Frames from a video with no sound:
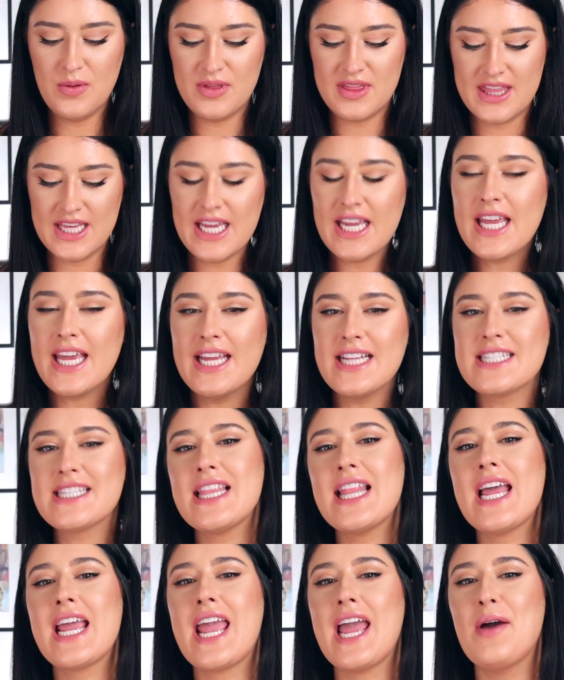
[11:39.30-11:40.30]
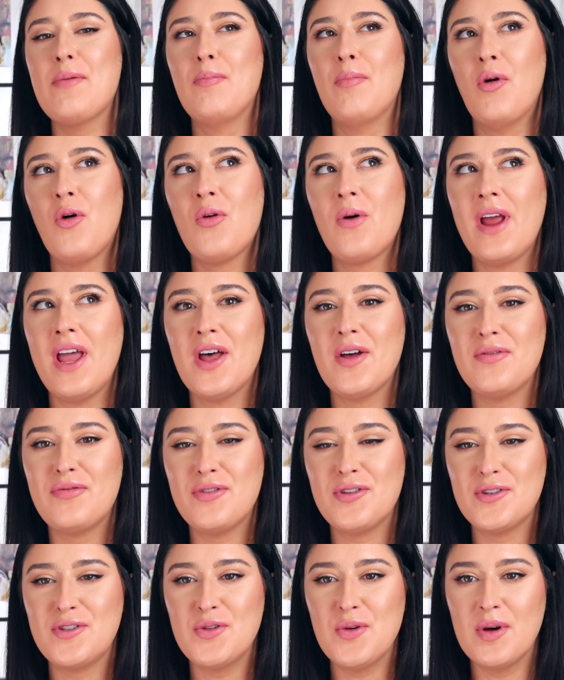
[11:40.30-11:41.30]
think it's like more
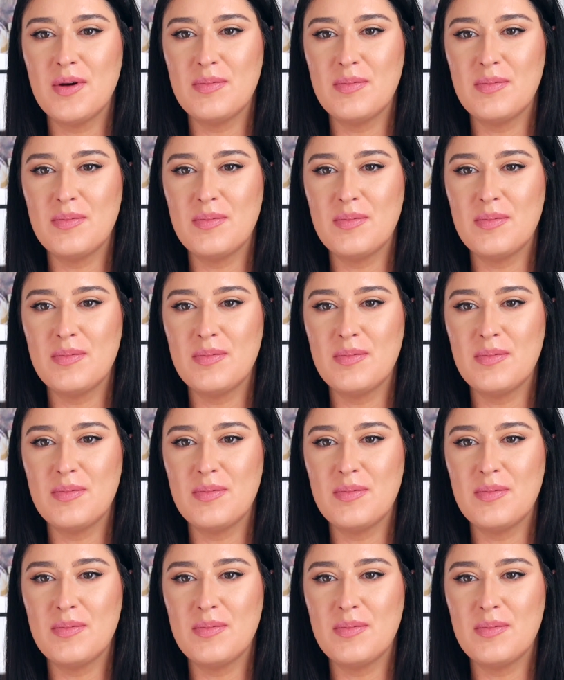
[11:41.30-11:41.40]
helpful to